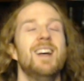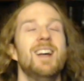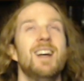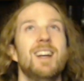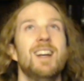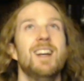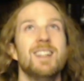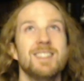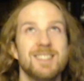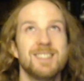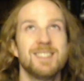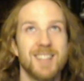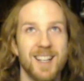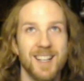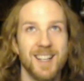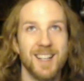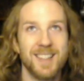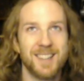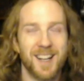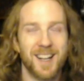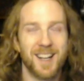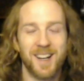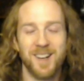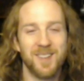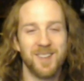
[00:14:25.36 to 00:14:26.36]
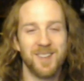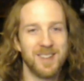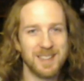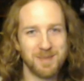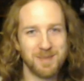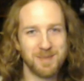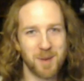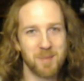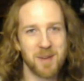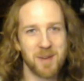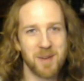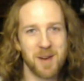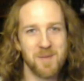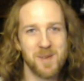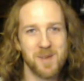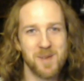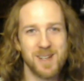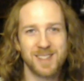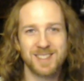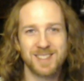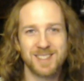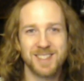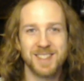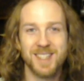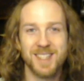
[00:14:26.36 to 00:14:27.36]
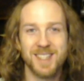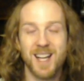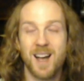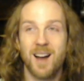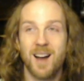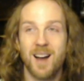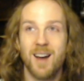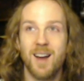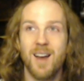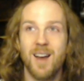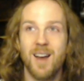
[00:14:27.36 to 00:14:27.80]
Side note, as my brain works on that,